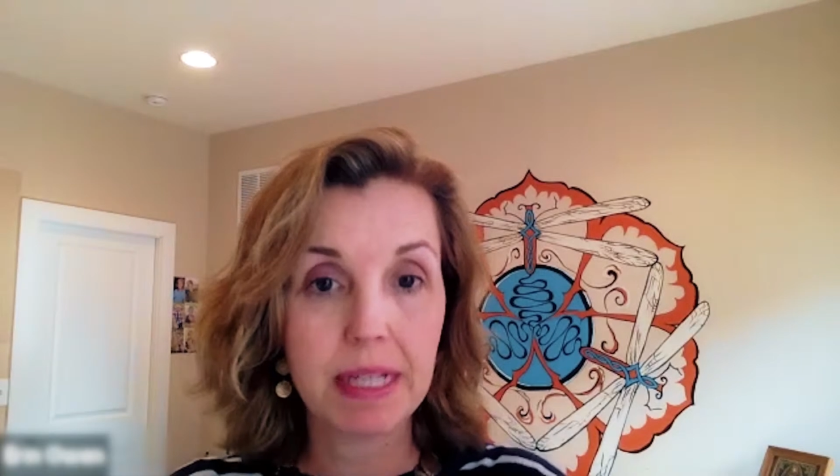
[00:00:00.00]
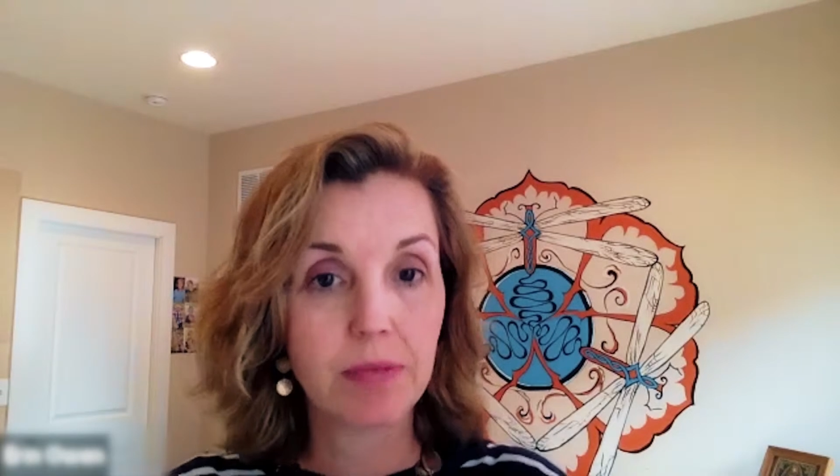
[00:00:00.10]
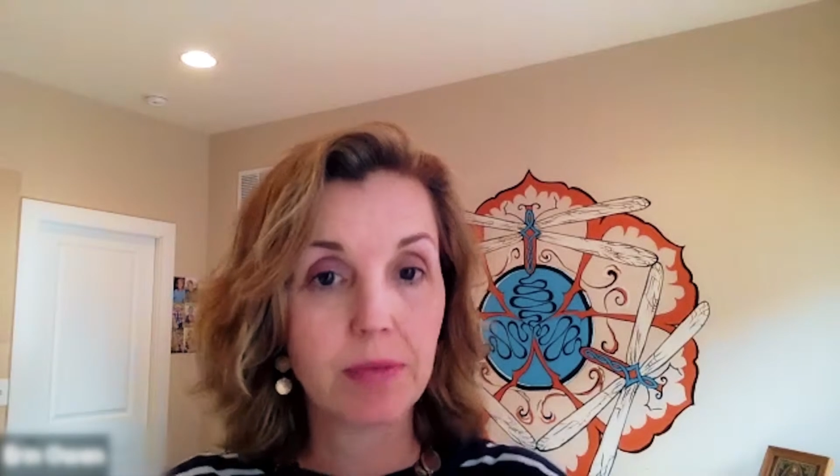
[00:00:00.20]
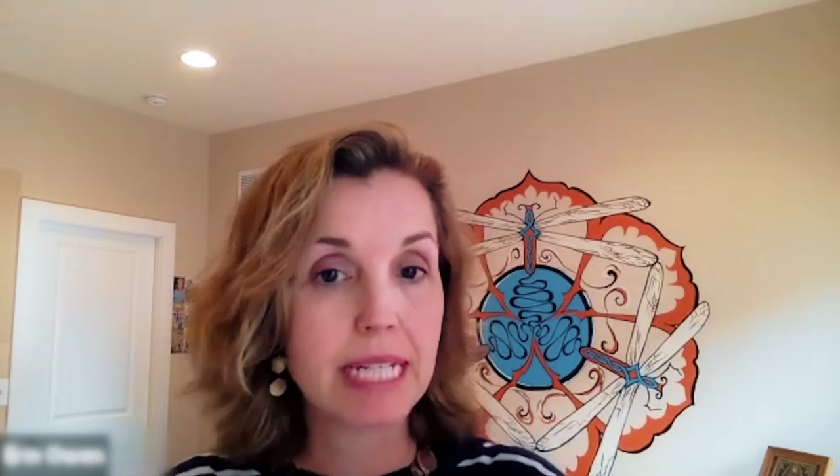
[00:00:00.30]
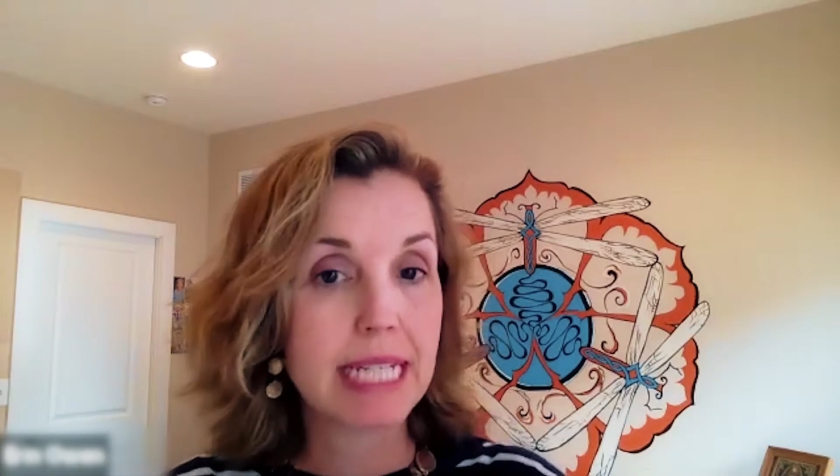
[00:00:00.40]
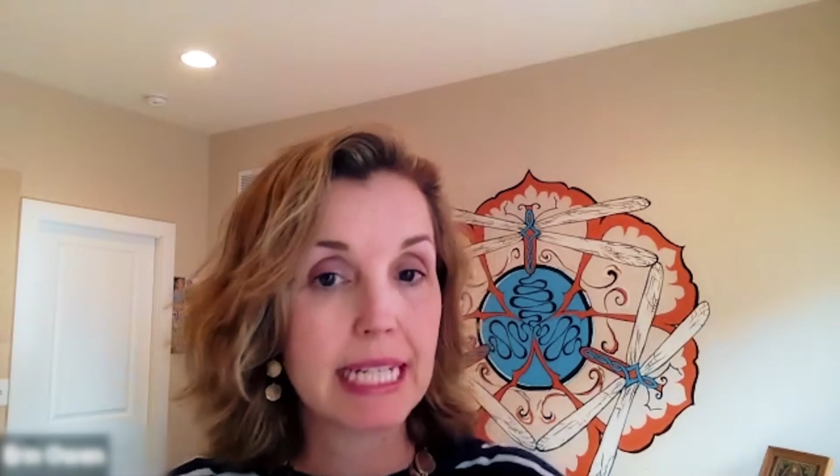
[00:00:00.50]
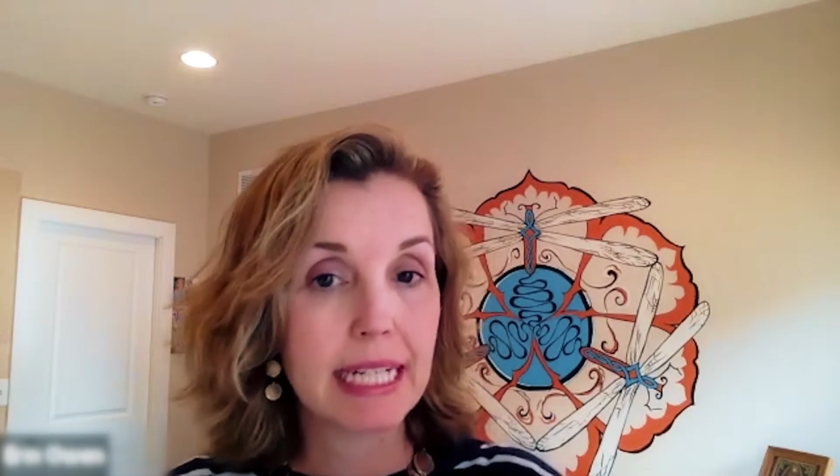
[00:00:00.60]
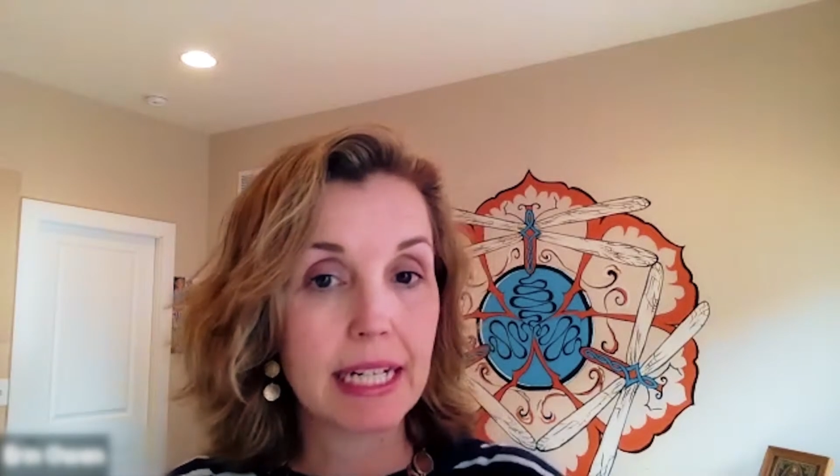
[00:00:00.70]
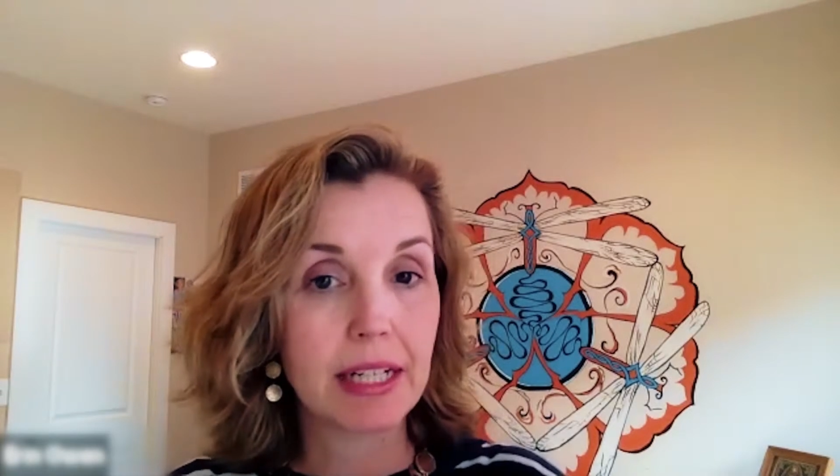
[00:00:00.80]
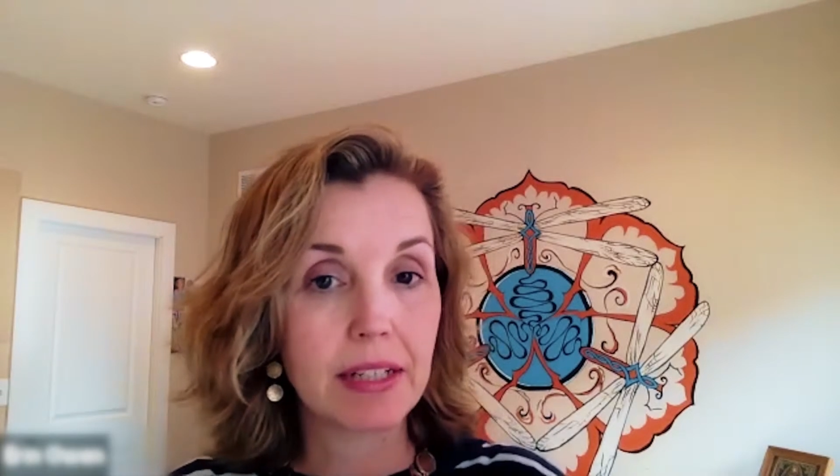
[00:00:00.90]
in recent
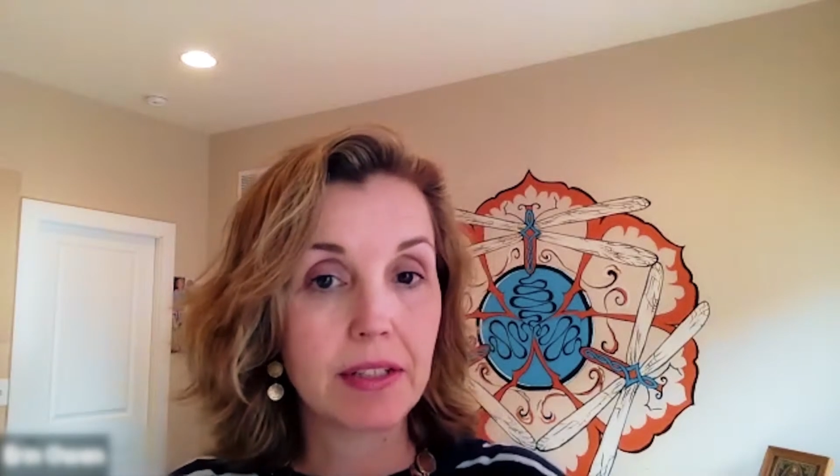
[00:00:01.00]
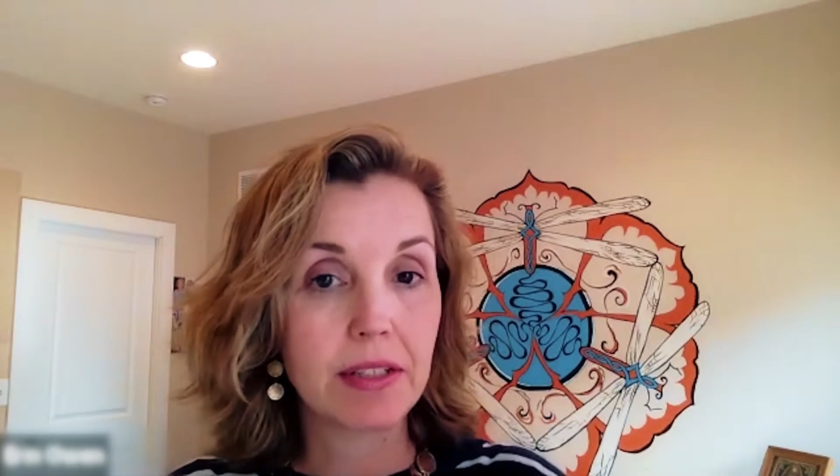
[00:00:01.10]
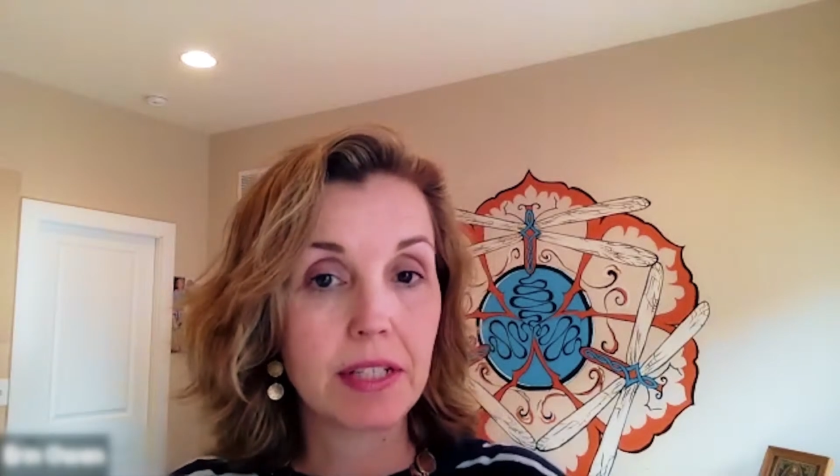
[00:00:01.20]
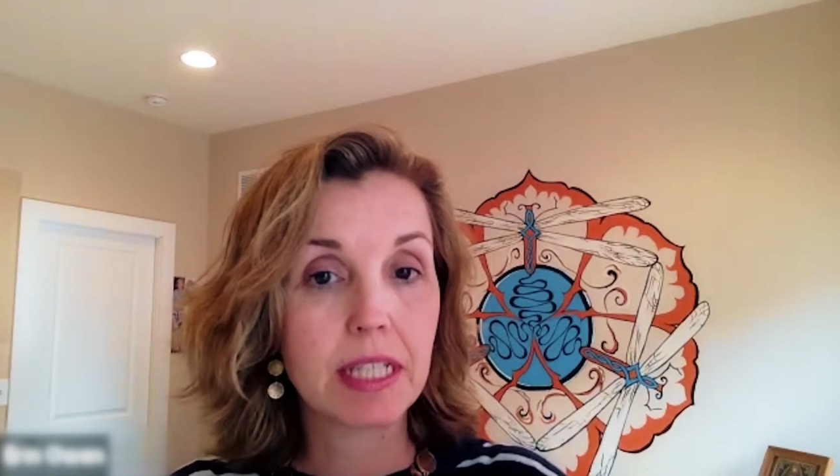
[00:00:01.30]
years,